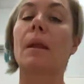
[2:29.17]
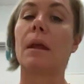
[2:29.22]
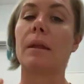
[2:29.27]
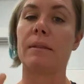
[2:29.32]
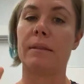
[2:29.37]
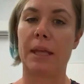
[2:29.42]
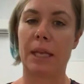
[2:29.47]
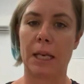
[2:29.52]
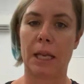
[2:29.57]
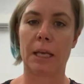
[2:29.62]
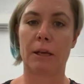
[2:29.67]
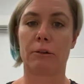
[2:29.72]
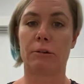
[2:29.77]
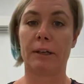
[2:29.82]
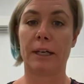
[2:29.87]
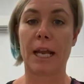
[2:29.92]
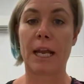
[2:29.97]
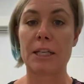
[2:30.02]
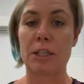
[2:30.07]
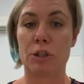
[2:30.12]
that it
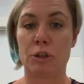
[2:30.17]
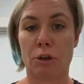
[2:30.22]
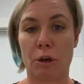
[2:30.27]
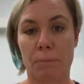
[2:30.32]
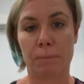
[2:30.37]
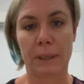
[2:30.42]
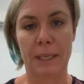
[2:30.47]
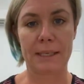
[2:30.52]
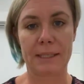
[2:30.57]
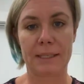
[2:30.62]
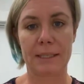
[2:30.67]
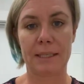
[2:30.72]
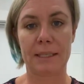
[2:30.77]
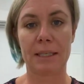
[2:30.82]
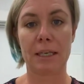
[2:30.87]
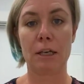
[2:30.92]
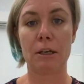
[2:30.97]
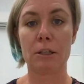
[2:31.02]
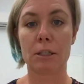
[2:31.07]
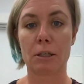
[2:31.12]
creates
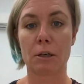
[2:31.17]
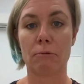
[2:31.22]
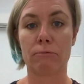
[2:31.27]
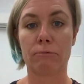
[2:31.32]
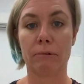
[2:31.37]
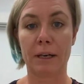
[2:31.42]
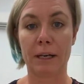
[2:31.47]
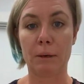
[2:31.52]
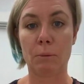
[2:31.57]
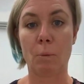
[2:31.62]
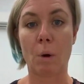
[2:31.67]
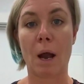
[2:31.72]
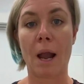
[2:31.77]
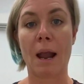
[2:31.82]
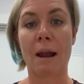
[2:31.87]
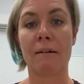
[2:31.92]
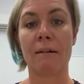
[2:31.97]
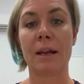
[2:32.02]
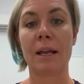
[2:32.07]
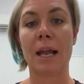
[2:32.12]
neuroplasticity, so
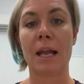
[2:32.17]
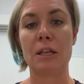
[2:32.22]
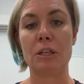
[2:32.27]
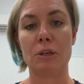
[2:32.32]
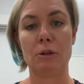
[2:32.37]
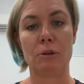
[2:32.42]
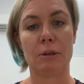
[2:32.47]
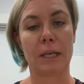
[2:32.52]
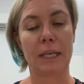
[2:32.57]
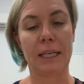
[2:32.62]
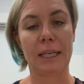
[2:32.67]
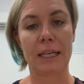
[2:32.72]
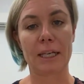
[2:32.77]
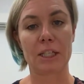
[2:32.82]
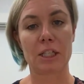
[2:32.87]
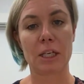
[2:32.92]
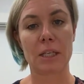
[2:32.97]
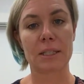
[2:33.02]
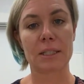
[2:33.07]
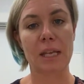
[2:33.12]
rewiring and new
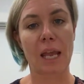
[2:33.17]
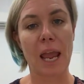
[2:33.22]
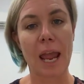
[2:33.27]
connections,